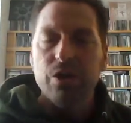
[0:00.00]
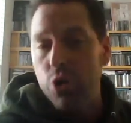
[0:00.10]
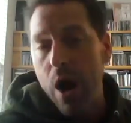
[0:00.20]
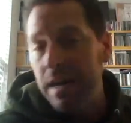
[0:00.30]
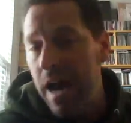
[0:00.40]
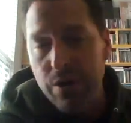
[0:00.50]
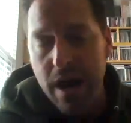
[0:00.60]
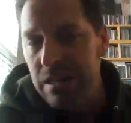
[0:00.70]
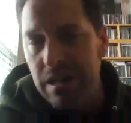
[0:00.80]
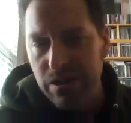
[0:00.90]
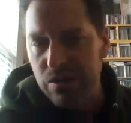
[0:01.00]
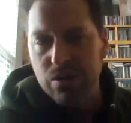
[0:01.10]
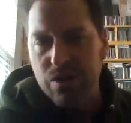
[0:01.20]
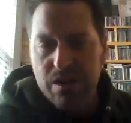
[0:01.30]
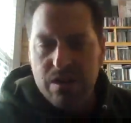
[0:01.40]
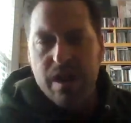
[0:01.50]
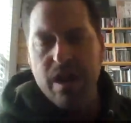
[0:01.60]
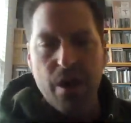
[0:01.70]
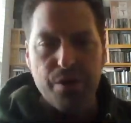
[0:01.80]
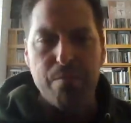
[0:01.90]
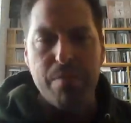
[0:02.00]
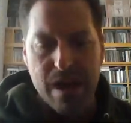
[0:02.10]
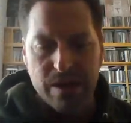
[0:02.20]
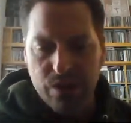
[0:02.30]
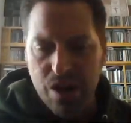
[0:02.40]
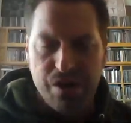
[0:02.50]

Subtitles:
trying out ideas that other bands